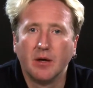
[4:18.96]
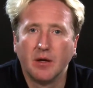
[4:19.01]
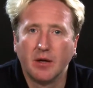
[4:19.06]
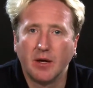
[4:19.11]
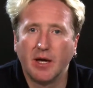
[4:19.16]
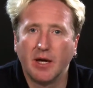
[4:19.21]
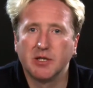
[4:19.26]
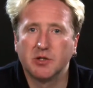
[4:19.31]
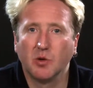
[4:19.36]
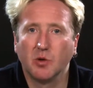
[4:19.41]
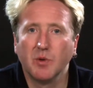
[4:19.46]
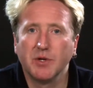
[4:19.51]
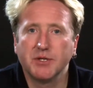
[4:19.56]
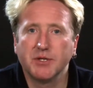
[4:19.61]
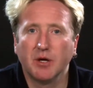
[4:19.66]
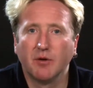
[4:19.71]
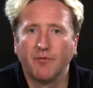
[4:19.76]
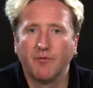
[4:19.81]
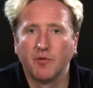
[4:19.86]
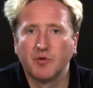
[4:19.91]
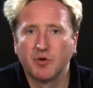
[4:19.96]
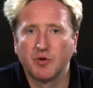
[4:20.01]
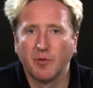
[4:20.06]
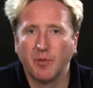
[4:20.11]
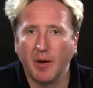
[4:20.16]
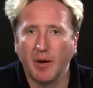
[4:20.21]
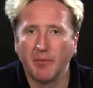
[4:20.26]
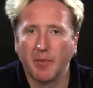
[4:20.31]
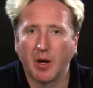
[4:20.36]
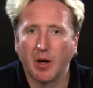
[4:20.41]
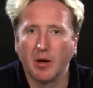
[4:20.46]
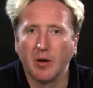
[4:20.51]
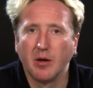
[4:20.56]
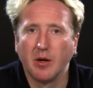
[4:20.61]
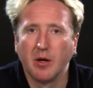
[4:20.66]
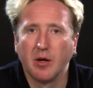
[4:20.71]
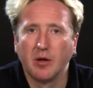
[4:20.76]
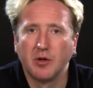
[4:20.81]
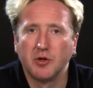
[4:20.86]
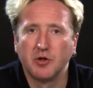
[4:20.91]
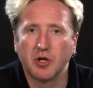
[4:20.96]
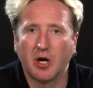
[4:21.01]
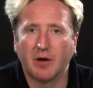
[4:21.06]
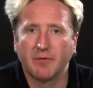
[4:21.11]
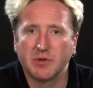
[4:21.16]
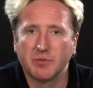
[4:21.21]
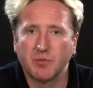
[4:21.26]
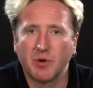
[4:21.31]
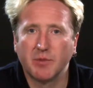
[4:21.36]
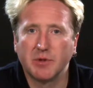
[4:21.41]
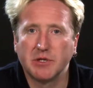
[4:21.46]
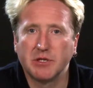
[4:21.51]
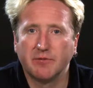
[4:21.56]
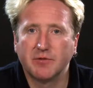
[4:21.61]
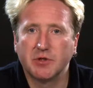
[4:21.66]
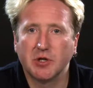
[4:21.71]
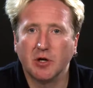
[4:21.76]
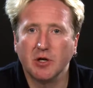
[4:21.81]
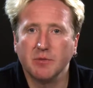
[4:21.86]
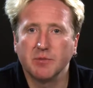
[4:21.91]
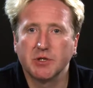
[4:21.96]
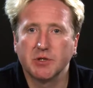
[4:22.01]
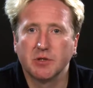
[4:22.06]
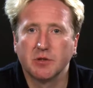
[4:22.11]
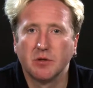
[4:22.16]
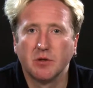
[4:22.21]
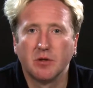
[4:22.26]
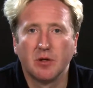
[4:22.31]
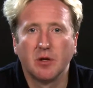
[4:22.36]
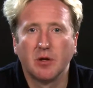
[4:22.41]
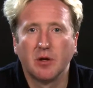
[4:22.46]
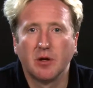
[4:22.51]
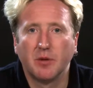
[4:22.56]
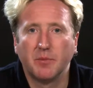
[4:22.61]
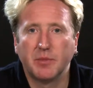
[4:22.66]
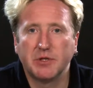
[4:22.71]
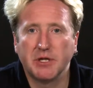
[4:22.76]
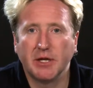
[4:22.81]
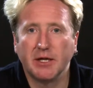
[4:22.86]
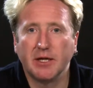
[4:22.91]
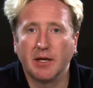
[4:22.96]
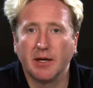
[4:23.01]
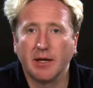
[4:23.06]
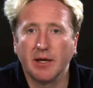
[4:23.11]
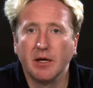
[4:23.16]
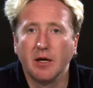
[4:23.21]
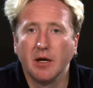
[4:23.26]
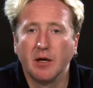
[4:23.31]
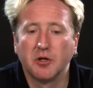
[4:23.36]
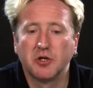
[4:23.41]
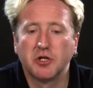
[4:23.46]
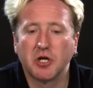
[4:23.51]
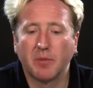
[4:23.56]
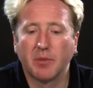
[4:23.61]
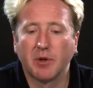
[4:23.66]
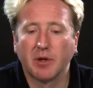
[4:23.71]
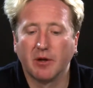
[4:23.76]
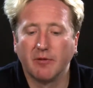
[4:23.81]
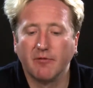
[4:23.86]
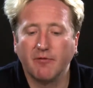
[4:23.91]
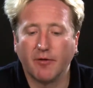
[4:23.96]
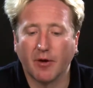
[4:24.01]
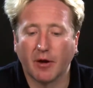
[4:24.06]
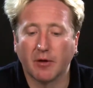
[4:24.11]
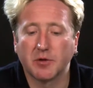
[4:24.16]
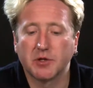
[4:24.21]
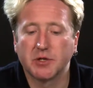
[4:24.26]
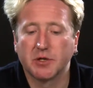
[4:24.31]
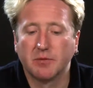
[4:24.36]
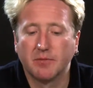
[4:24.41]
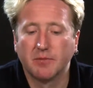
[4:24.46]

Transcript: It's always helpful to remember Java's primitive types, particularly double and float.